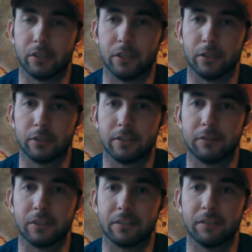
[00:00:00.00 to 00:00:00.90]
are
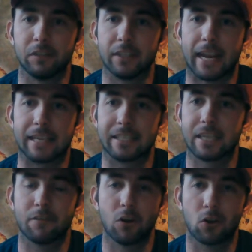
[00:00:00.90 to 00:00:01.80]
different things that
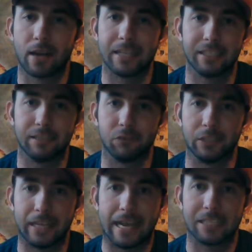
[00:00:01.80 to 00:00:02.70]
cover all kinds of
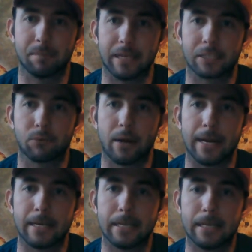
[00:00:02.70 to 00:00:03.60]
different aspects,
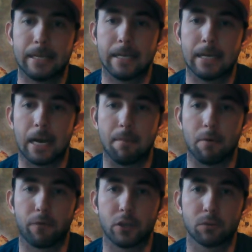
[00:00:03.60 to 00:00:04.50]
right?
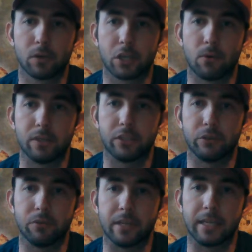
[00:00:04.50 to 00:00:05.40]
But first, we're going to go
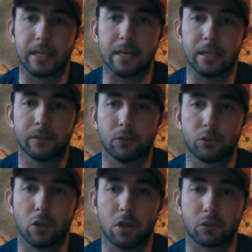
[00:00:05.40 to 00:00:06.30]
into the
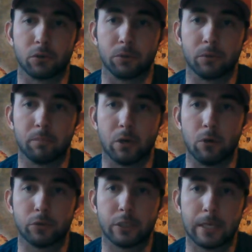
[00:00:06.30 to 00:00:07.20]
sociological
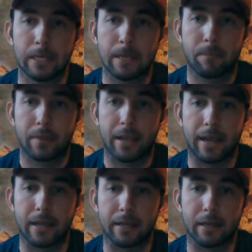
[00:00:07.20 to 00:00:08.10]
approach,
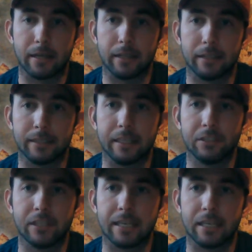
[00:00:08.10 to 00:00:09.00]
and it's an
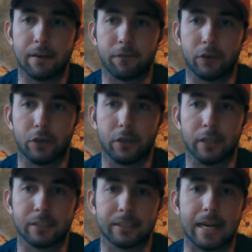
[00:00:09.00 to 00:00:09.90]
interesting idea for
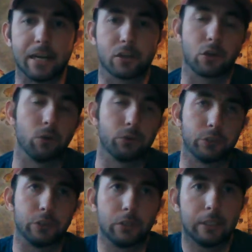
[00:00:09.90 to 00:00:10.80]
society or
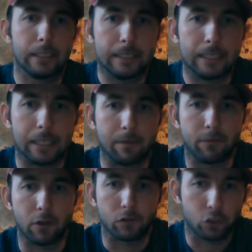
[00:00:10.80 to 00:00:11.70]
culture.
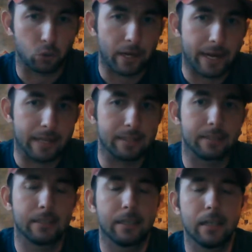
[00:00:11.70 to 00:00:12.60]
Involves trades,